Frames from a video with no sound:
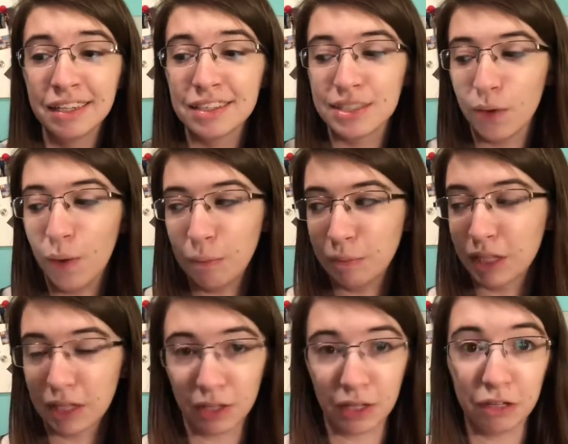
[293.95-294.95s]
so I'm
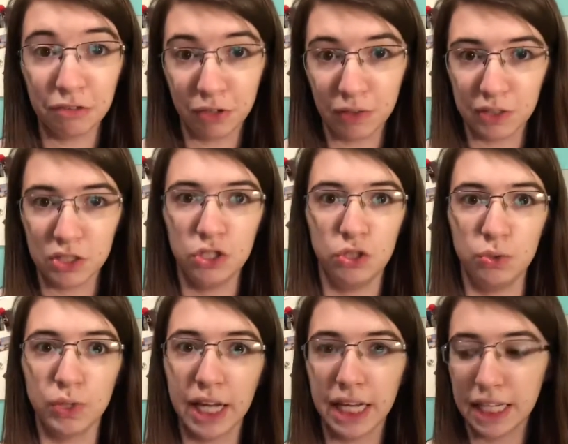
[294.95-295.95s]
really looking forward to
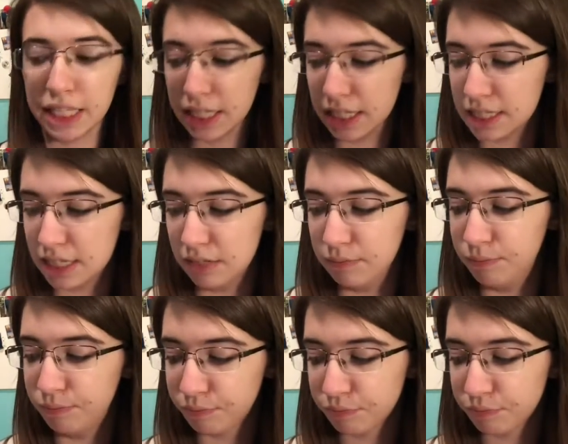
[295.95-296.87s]
getting into this and